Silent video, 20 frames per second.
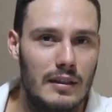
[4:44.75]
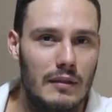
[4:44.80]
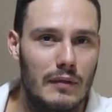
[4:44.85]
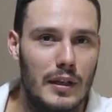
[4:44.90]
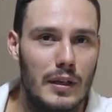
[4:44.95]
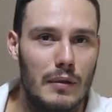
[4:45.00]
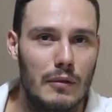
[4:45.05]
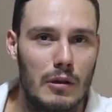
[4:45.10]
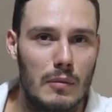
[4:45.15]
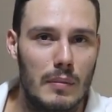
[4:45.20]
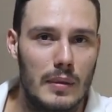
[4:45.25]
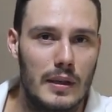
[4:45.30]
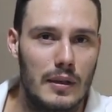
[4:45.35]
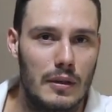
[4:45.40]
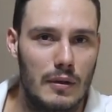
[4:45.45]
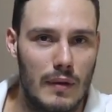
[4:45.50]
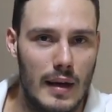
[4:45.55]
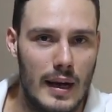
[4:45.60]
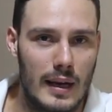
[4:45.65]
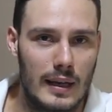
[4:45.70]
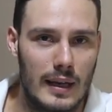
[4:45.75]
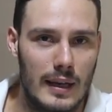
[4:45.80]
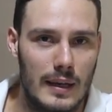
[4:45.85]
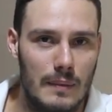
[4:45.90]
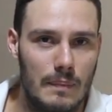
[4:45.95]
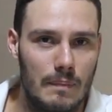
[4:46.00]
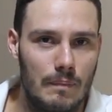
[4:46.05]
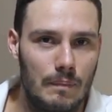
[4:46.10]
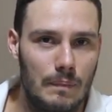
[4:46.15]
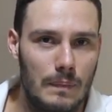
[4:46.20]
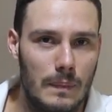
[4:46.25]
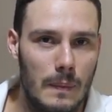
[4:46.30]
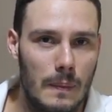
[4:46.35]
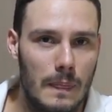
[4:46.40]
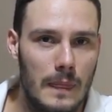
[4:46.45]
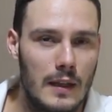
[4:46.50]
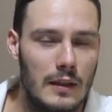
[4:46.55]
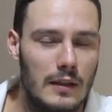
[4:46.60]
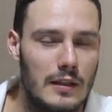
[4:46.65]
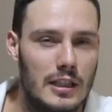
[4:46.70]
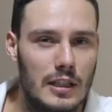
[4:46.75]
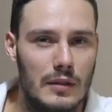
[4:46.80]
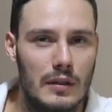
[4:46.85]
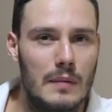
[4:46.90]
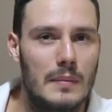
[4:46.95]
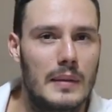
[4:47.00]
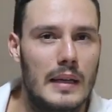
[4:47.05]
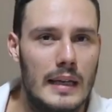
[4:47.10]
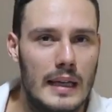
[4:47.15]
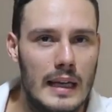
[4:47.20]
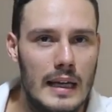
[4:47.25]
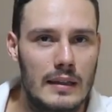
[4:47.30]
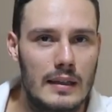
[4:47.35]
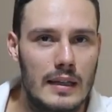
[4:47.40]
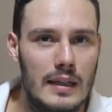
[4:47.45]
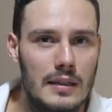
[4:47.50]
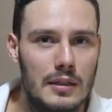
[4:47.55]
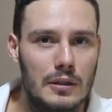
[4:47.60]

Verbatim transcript: If I don't want to be a crackhead, you see what I'm getting at there.